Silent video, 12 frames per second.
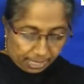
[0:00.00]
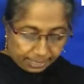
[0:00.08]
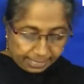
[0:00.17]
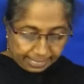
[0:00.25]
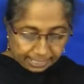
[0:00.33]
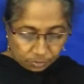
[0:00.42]

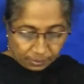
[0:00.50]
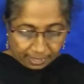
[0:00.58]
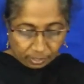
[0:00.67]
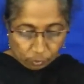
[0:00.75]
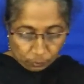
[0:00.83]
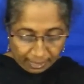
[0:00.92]
Next
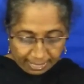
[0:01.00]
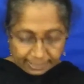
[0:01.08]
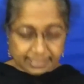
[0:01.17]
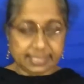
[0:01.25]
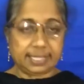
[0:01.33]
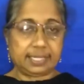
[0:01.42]
one, where
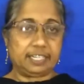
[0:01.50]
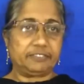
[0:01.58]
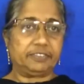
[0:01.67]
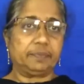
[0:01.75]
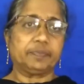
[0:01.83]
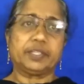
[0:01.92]
does it
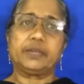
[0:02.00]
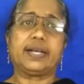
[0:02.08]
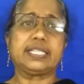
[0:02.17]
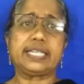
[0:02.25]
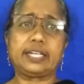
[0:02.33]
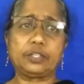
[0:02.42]
live? Now
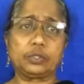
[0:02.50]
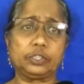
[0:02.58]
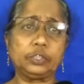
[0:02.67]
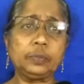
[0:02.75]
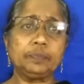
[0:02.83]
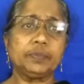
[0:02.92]
as I told
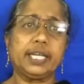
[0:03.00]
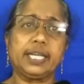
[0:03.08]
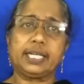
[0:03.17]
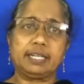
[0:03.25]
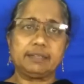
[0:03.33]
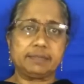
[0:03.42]
you,
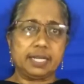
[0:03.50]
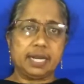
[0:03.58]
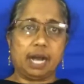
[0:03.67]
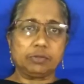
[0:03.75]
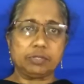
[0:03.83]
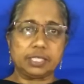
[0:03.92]
it lives in
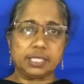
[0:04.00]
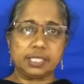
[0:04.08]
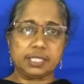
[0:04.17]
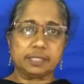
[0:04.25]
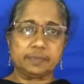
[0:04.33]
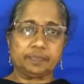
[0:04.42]

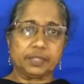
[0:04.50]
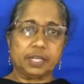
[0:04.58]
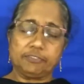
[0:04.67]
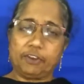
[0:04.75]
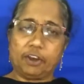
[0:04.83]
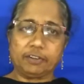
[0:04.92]
houses,
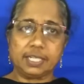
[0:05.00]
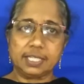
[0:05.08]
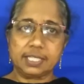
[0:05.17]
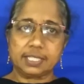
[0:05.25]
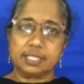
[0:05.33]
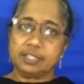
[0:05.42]

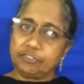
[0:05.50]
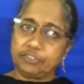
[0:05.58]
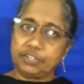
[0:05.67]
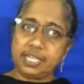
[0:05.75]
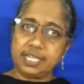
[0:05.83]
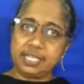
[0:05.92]
forests,
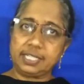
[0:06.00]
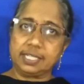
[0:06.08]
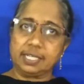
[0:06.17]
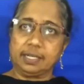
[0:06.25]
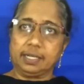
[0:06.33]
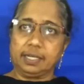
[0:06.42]
trees,
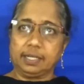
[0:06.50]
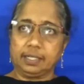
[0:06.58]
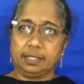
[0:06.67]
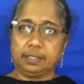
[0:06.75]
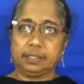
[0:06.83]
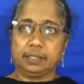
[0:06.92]

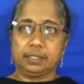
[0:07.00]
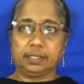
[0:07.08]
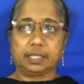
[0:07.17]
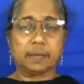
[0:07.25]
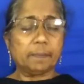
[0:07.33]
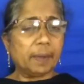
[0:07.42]

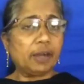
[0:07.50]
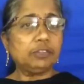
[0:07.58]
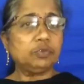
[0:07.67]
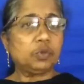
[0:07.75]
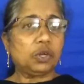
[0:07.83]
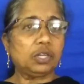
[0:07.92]

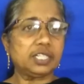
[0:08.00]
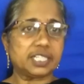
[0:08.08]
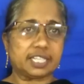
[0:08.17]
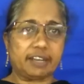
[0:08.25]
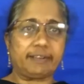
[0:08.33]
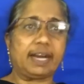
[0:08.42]
compound walls,
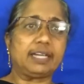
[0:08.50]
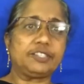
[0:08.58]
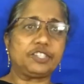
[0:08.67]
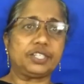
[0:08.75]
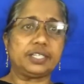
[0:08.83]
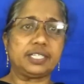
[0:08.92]

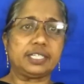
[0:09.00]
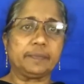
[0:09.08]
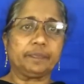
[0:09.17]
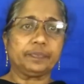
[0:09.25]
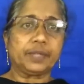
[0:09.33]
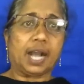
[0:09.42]
garages,
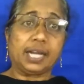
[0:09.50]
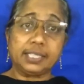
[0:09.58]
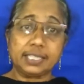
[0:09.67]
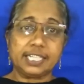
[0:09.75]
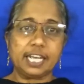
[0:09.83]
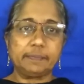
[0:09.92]

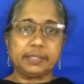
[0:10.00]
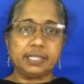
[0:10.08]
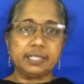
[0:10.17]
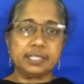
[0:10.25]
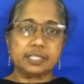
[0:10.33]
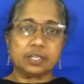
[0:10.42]
under
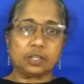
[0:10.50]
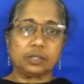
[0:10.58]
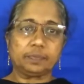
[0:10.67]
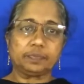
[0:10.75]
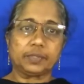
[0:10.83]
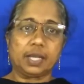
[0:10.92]
tables.
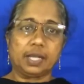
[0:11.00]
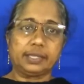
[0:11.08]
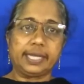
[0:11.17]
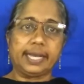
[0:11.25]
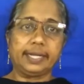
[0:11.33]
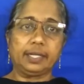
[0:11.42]

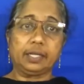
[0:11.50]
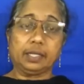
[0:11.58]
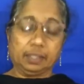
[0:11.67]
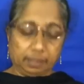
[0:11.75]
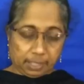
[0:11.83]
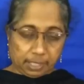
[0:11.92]
Then
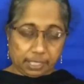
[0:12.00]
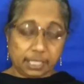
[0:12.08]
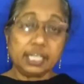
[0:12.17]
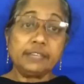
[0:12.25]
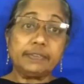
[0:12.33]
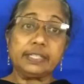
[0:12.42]

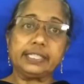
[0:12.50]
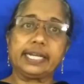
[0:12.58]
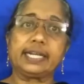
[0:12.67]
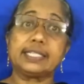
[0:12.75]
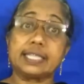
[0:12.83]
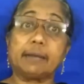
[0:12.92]
even
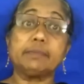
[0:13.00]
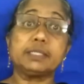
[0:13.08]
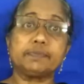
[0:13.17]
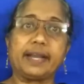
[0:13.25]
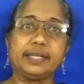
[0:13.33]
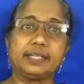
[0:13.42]
there are some
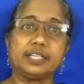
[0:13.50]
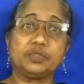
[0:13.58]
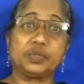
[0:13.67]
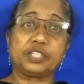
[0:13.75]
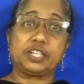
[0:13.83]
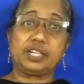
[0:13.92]

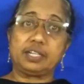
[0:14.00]
spiders which